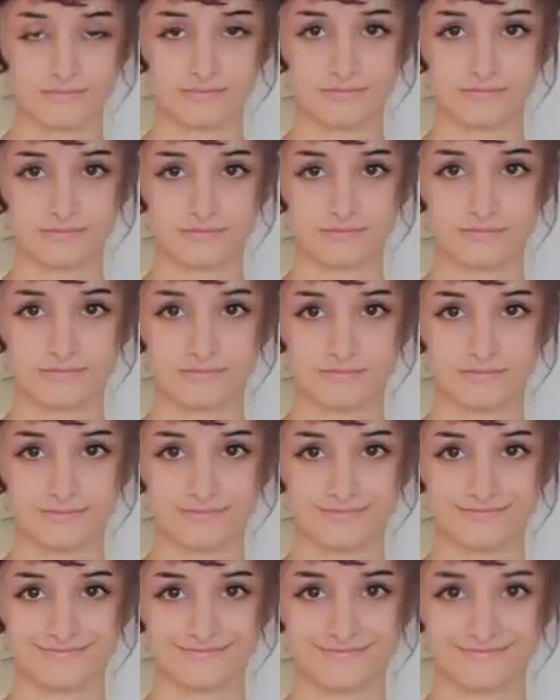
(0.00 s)

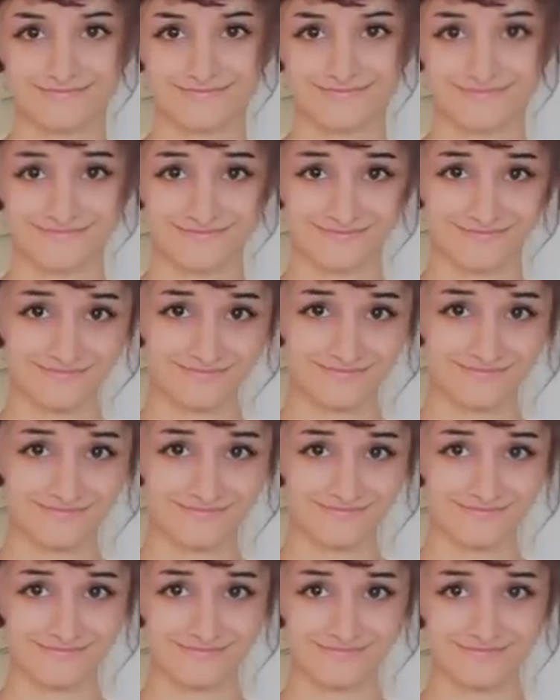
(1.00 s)

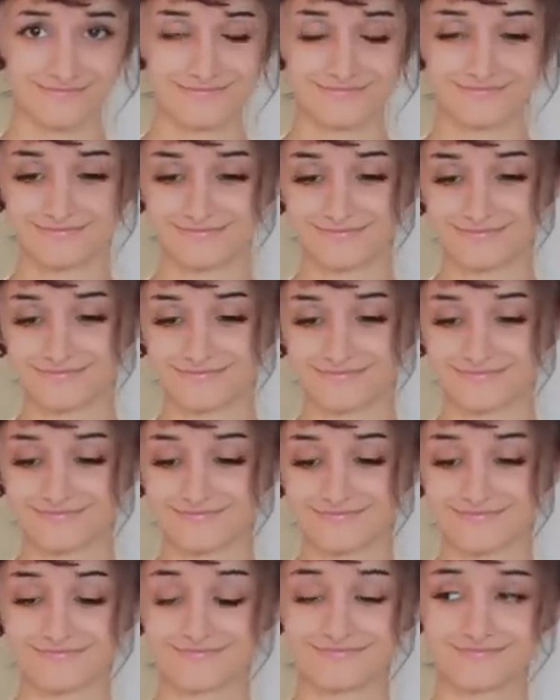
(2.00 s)

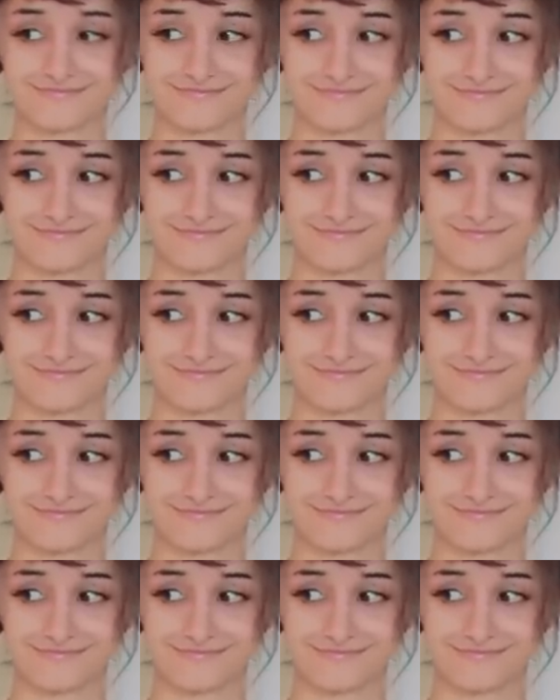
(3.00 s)
Nobody speaks.